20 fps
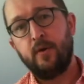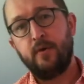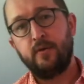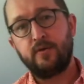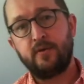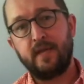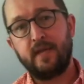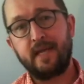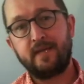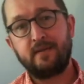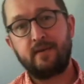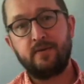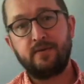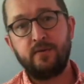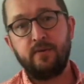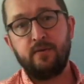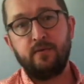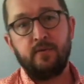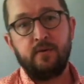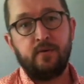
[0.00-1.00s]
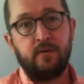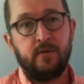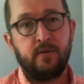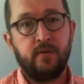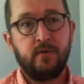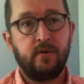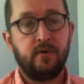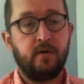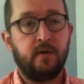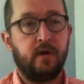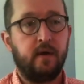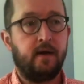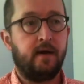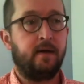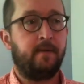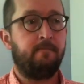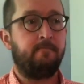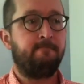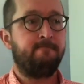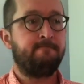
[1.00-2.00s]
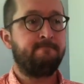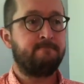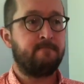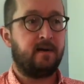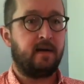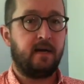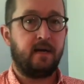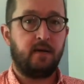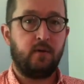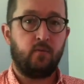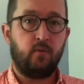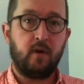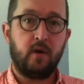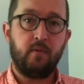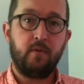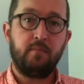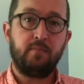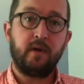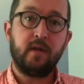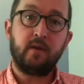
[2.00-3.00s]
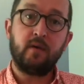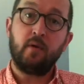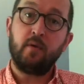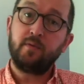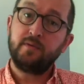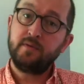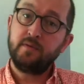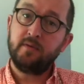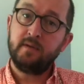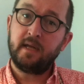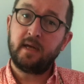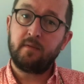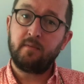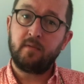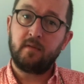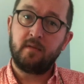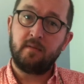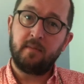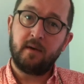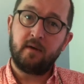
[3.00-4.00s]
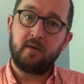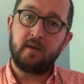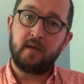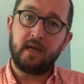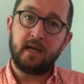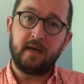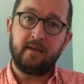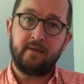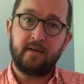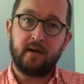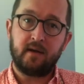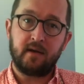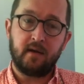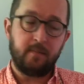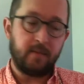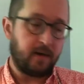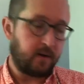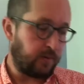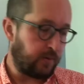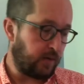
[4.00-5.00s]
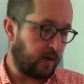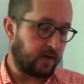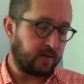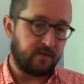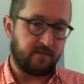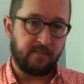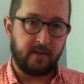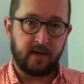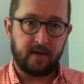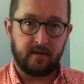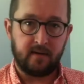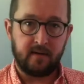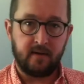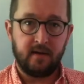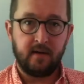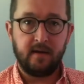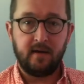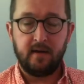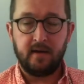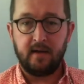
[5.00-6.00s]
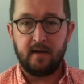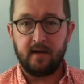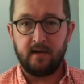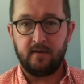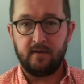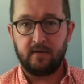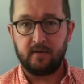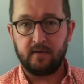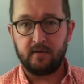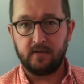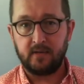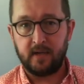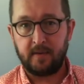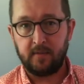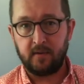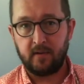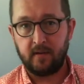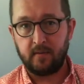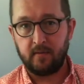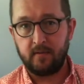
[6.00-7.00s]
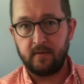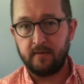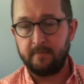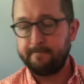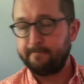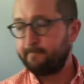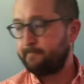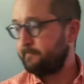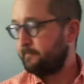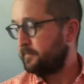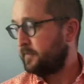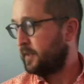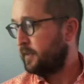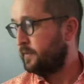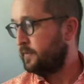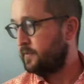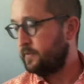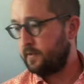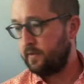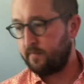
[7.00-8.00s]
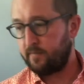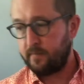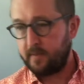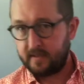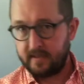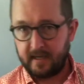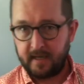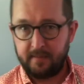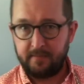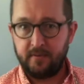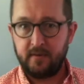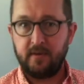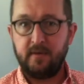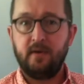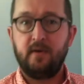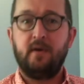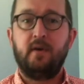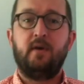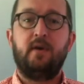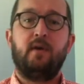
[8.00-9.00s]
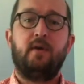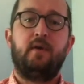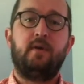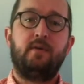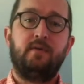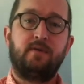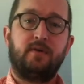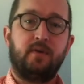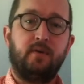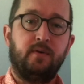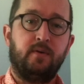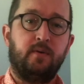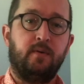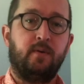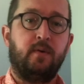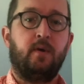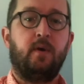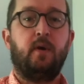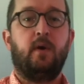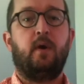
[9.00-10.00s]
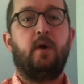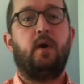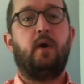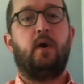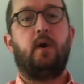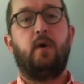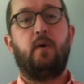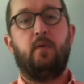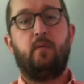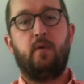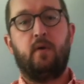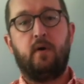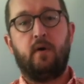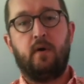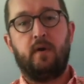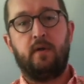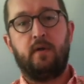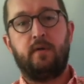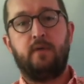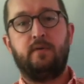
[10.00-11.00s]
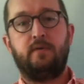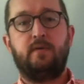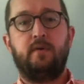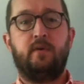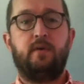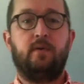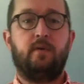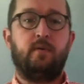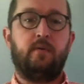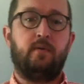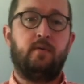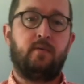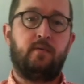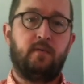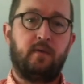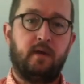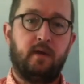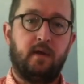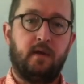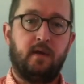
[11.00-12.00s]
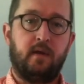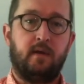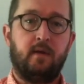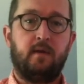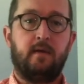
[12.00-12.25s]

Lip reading: So that's our tune. Why don't we play the whole tune down with the melody, and then I'll come back with the octave mandolin, and y'all can jam along with it. So from the top, 2, 1, 2, 3.